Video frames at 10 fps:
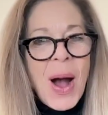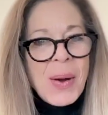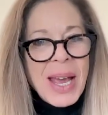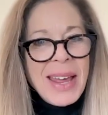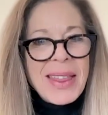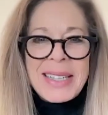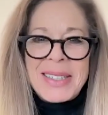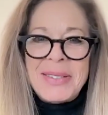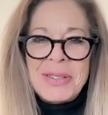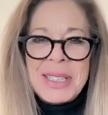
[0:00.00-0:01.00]
Okay, that's
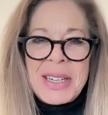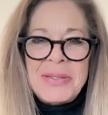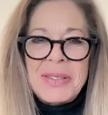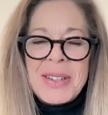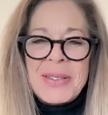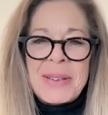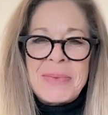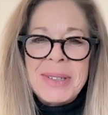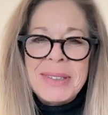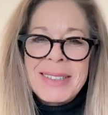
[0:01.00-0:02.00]
it for Leo for
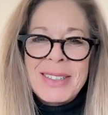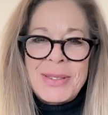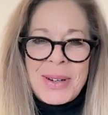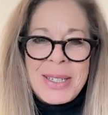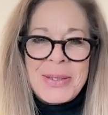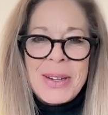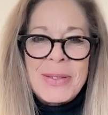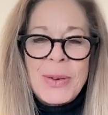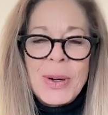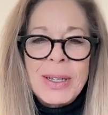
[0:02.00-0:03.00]
November
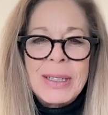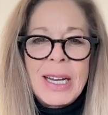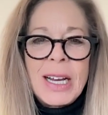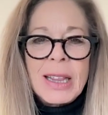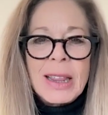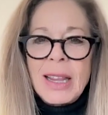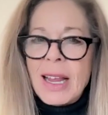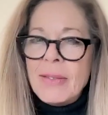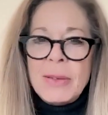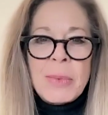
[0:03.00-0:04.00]
2024.
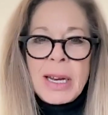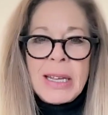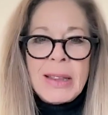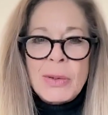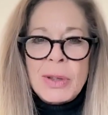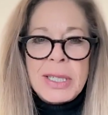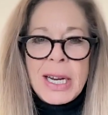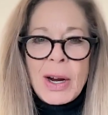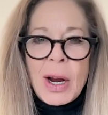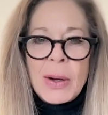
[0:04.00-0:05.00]
Love and money through the
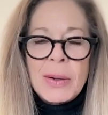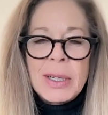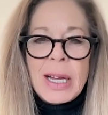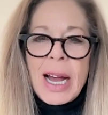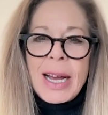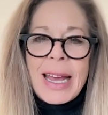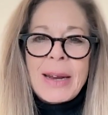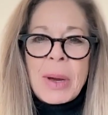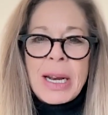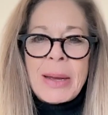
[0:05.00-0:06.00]
tarot. Again,
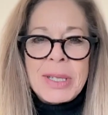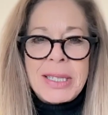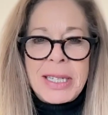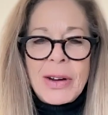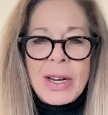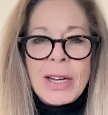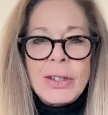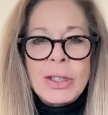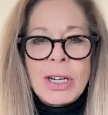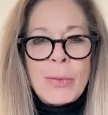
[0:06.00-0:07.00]
my name is Teri
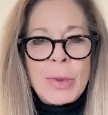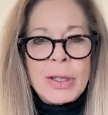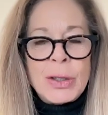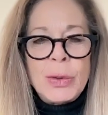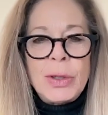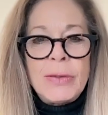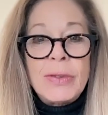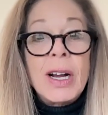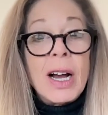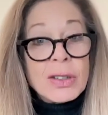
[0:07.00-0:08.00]
Hunter. I'm an intuitive
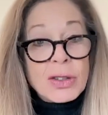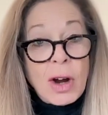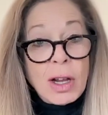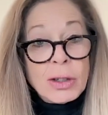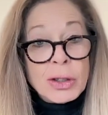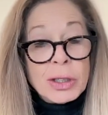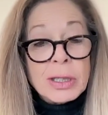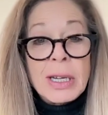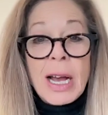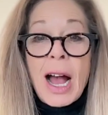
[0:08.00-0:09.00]
astrologer.
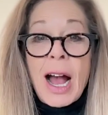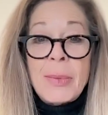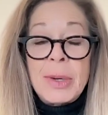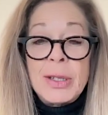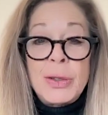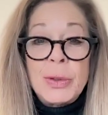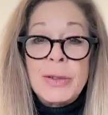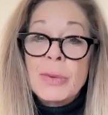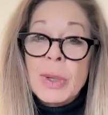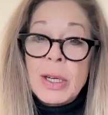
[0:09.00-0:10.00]
I'm an
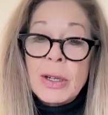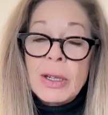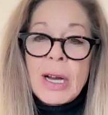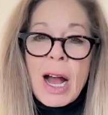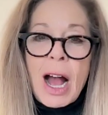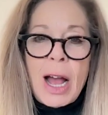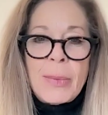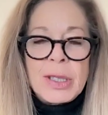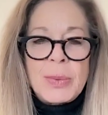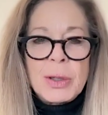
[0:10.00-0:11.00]
intuitive reader. I'm
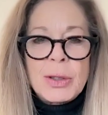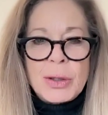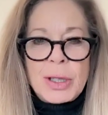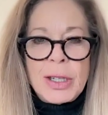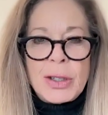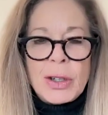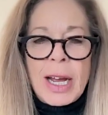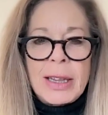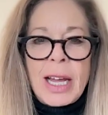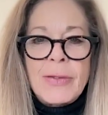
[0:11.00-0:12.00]
a spiritual teacher
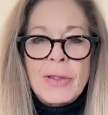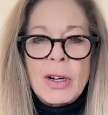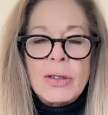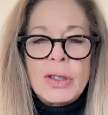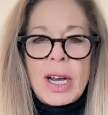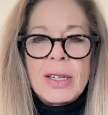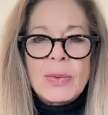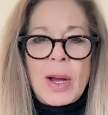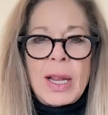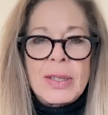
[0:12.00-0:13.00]
and life coach, as
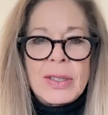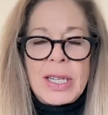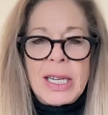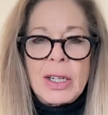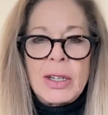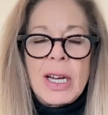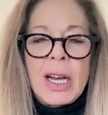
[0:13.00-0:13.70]
well as a healer.